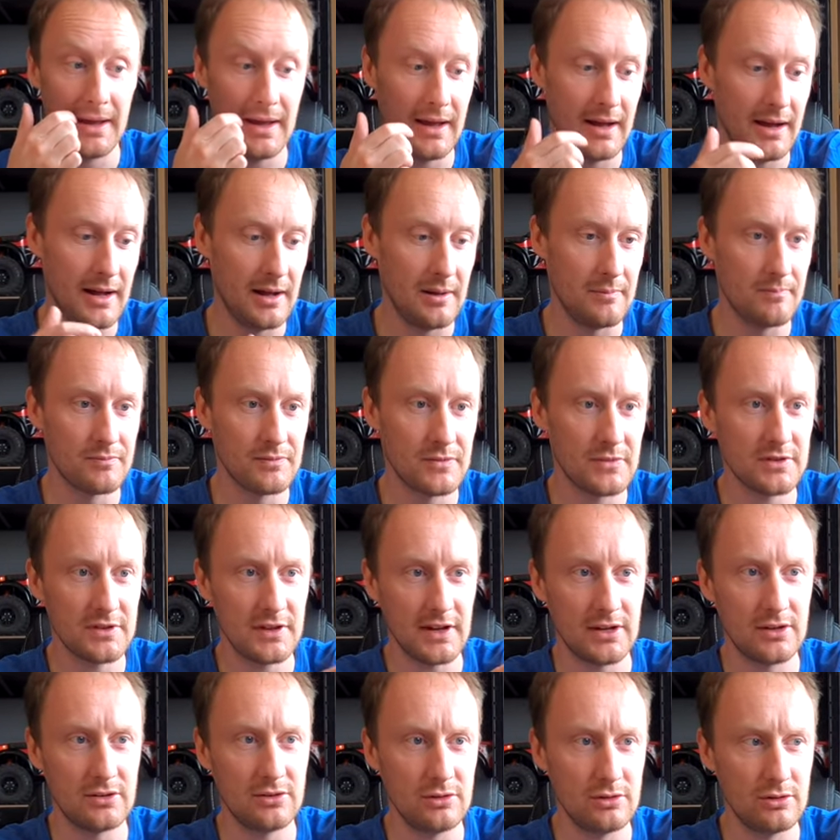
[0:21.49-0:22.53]

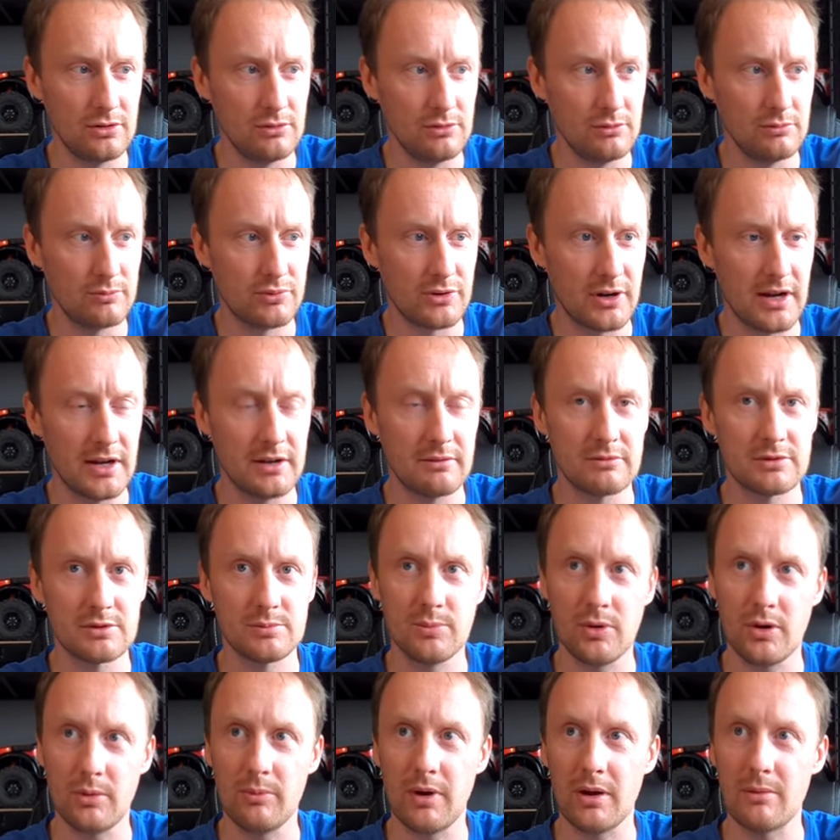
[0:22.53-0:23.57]
Tyco brand was
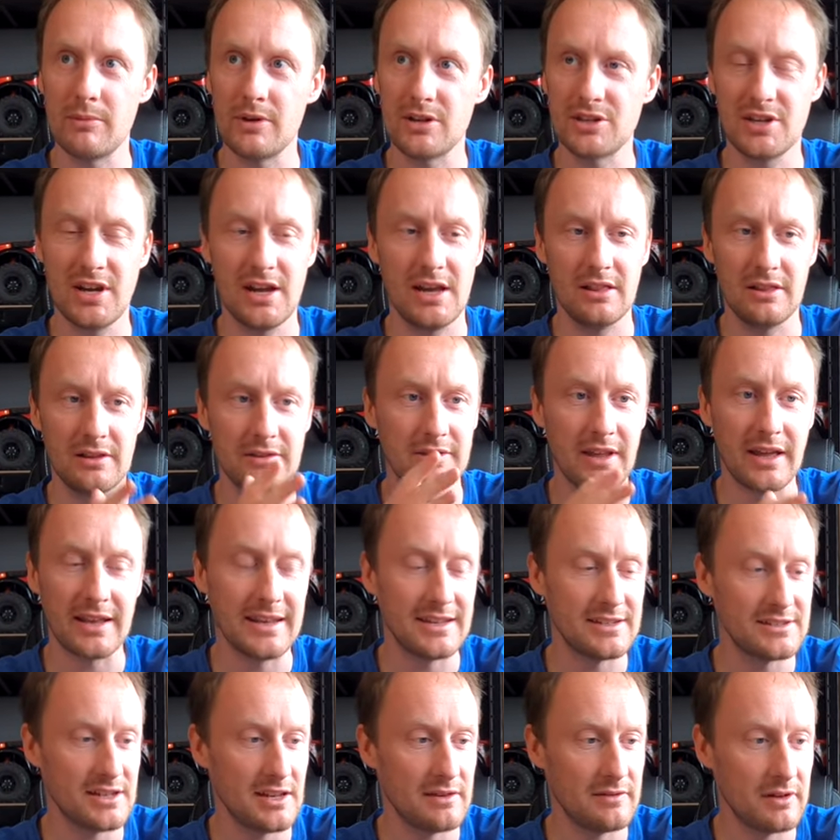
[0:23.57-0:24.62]
bought by Mattel in
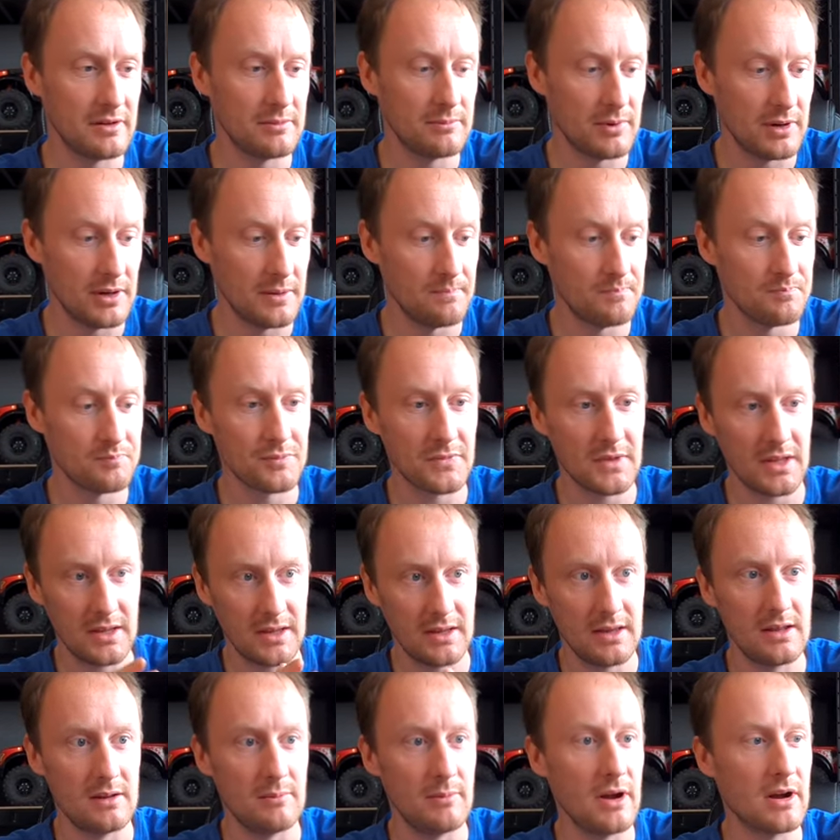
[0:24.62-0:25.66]
97, but
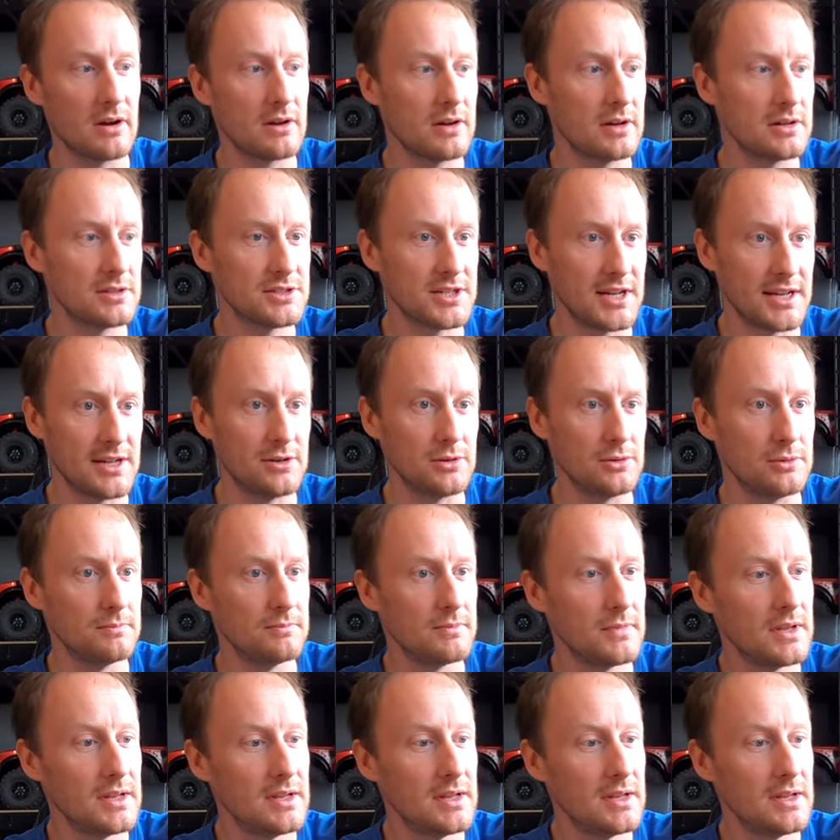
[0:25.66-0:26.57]
in America, Tyco.